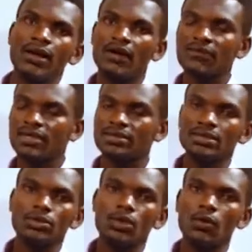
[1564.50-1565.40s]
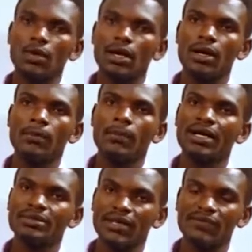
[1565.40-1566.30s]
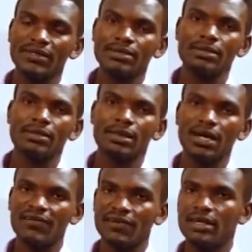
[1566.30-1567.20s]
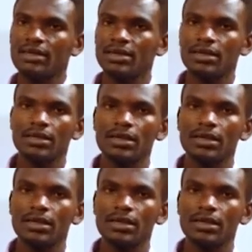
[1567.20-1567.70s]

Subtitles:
affecting or were much affecting the African